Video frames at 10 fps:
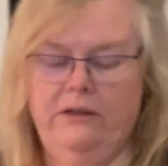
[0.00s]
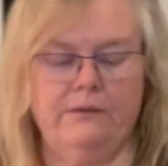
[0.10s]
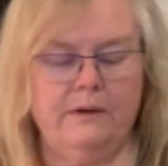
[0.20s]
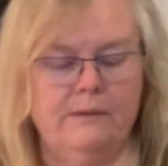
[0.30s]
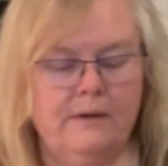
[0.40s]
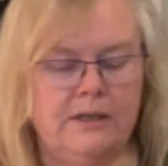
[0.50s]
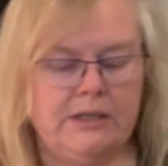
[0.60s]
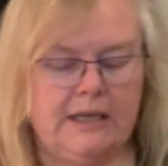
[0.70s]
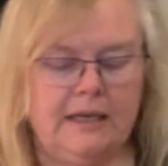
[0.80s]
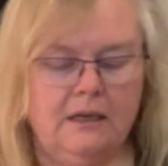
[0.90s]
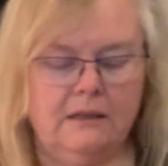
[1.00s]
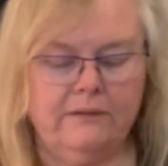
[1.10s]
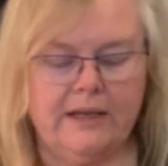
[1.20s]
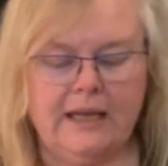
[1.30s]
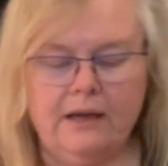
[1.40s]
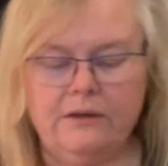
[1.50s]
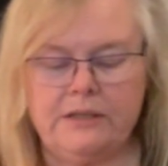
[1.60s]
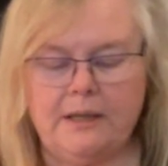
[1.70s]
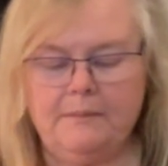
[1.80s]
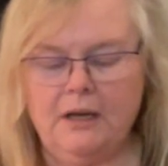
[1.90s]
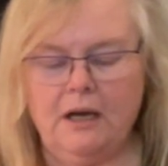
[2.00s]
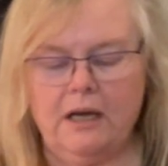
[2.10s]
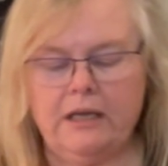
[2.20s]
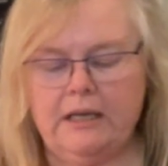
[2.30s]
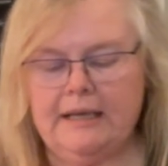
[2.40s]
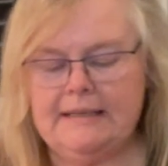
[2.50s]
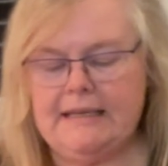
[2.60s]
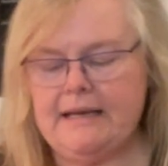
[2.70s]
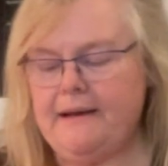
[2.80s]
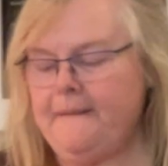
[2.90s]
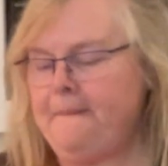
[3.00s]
Throwing raw chicken all over the countertop, not a good idea.